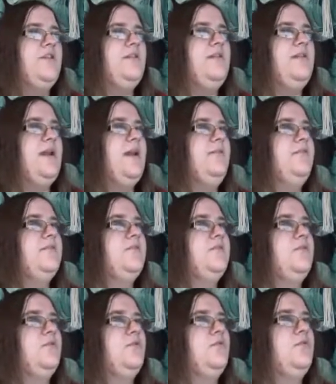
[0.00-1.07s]
have
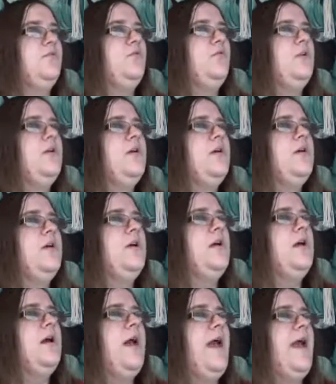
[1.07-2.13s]

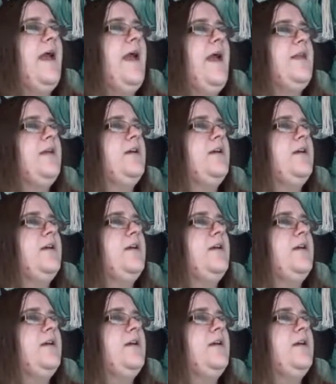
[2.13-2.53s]
to add